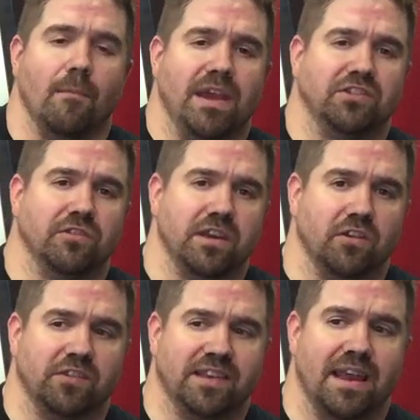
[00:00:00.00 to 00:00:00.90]
make sure that
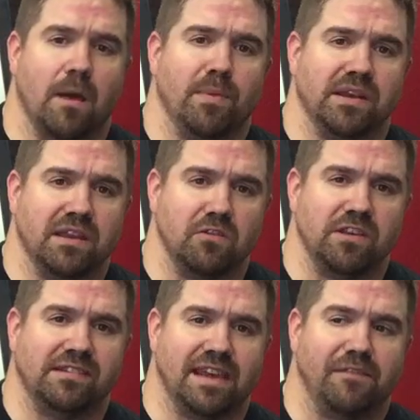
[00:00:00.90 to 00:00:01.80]
you're set up and can do
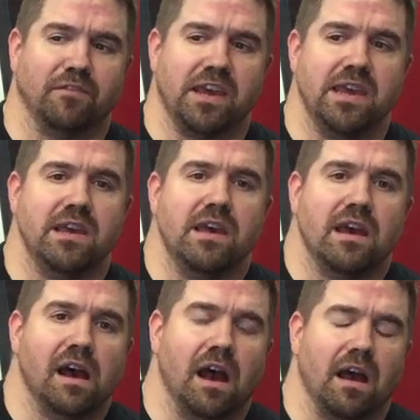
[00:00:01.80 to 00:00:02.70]
these safely
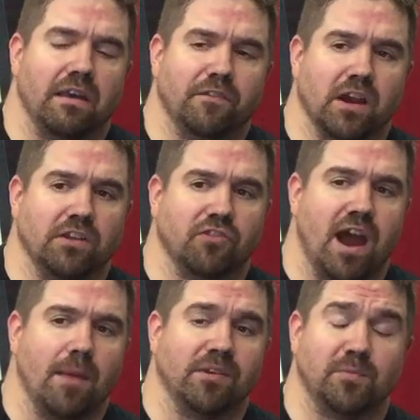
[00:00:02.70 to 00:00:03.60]
if you're gonna
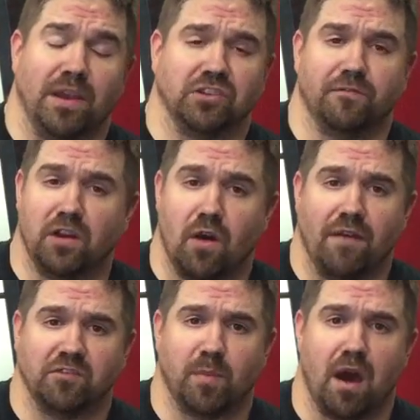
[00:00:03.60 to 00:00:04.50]
try them, especially if you don't
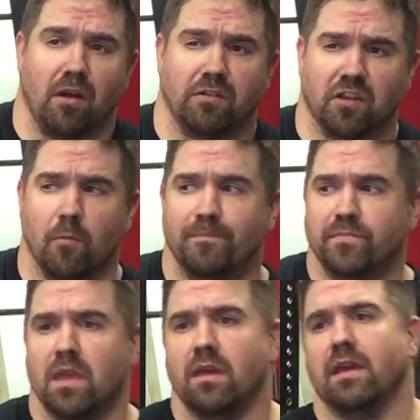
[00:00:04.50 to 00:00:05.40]
have a spotter. So
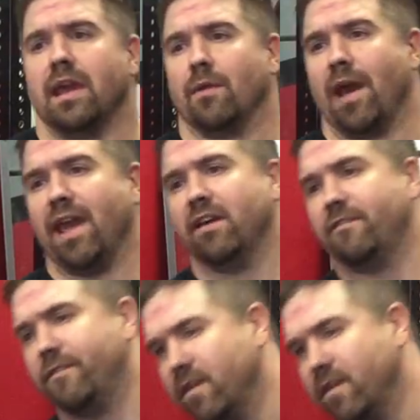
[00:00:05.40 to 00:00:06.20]
anyway,